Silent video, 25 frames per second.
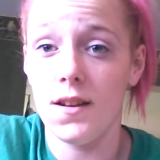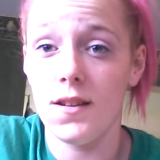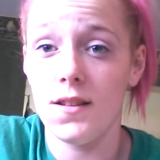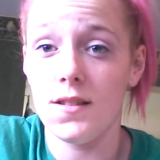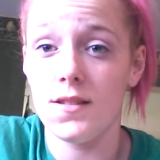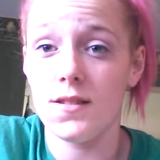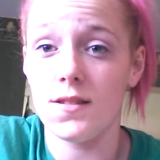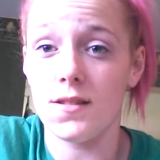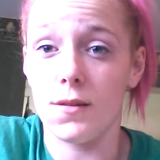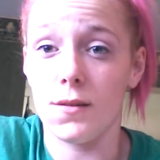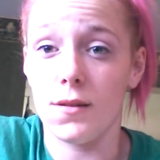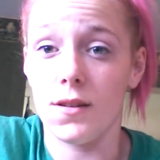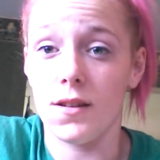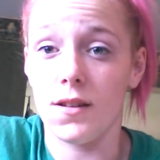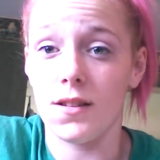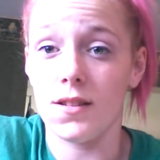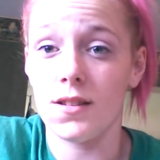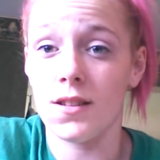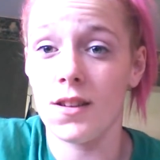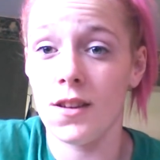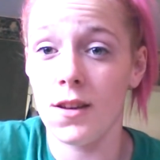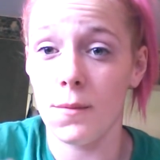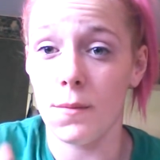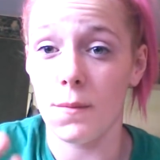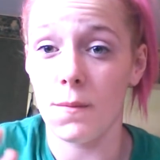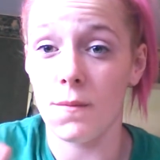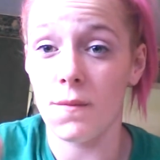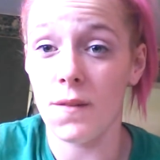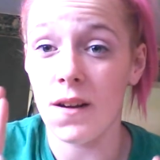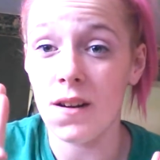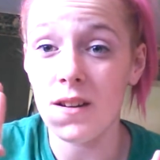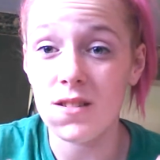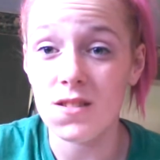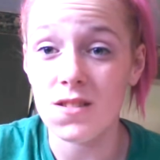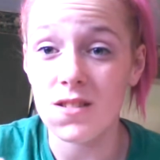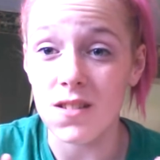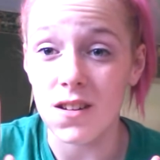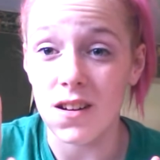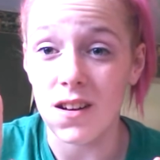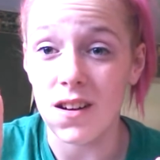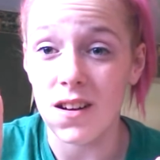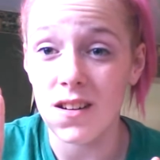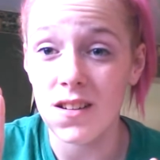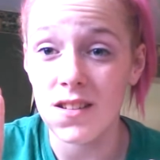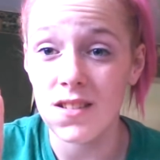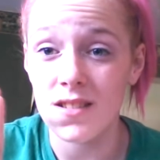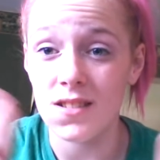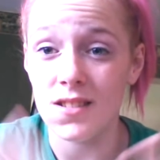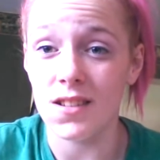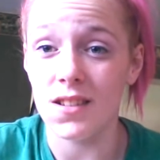So keep your fingers
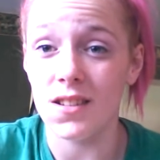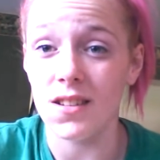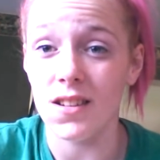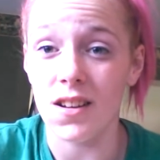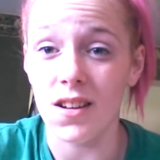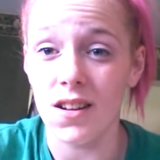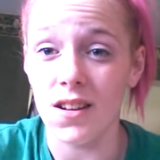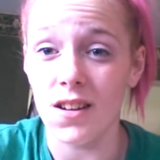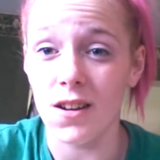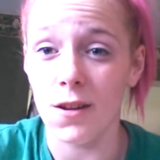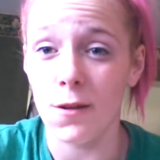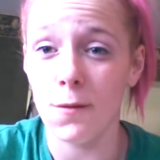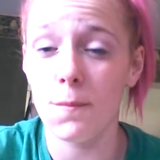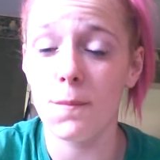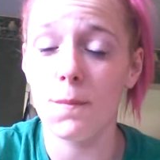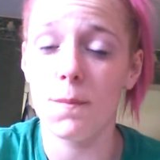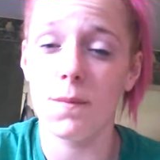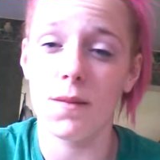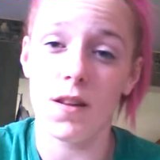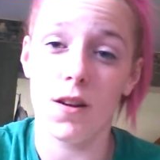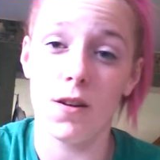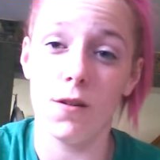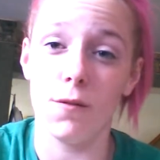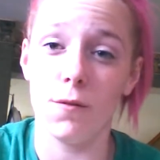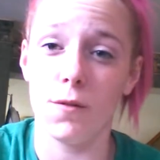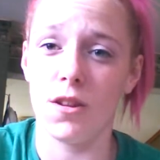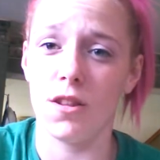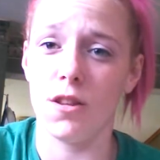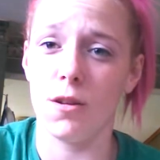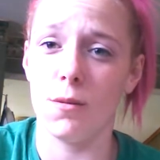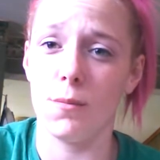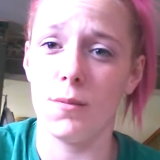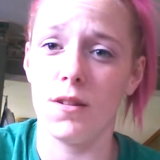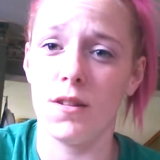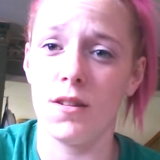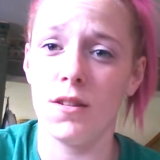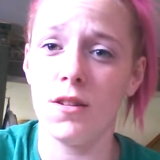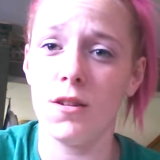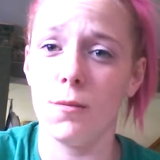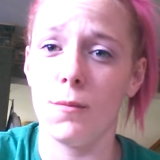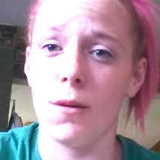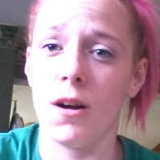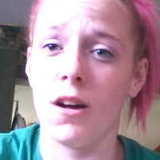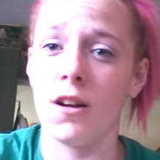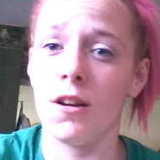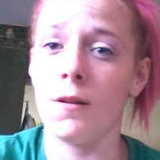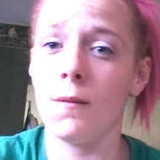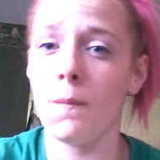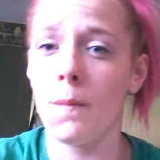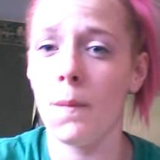crossed, and hopefully they'll be good
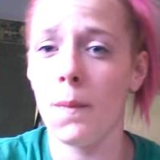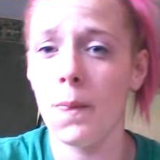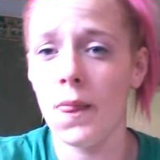about it.